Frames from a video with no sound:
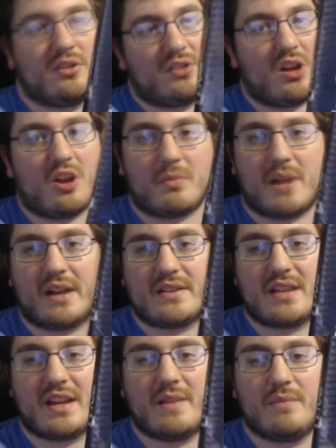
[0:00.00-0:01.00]
long box
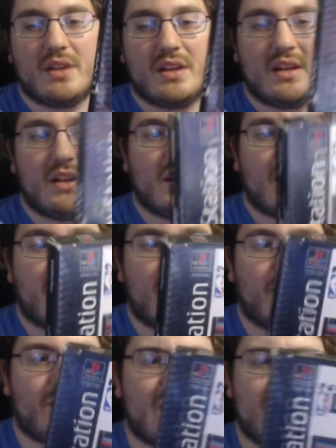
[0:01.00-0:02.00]
game. These are